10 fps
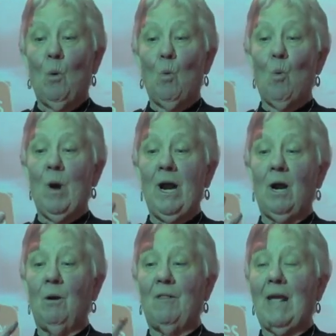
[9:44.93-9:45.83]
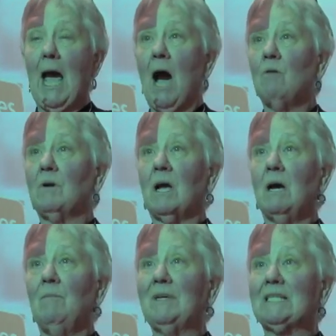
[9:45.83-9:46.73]
where the
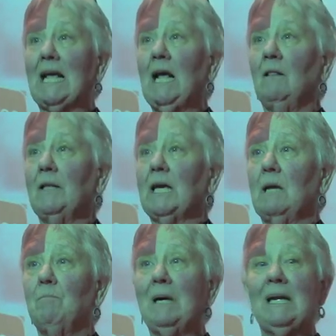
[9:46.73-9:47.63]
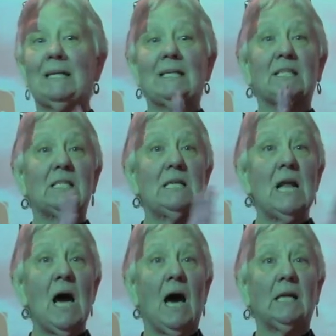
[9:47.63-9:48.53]
outcome is elegant, but it does
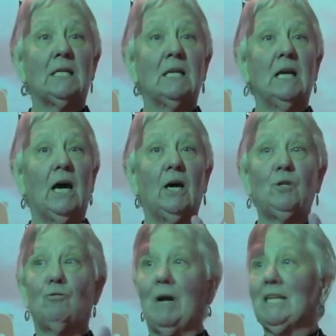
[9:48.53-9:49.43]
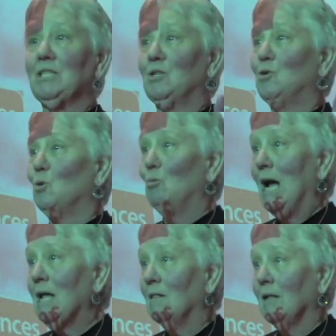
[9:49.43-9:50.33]
not address
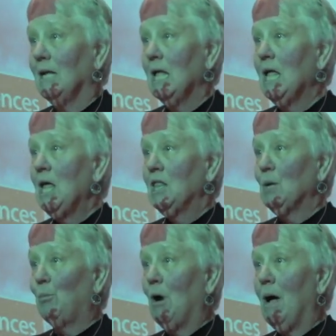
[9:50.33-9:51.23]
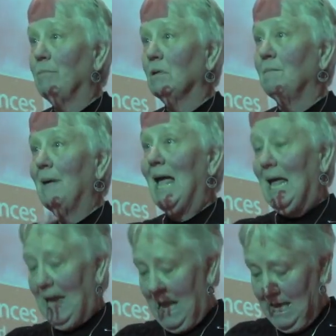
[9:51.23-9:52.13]
directly the problem
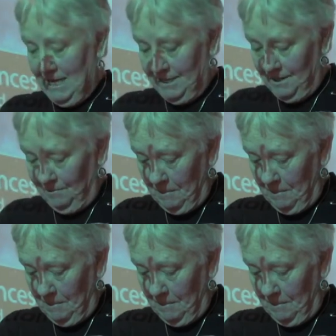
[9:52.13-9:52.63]
at hand.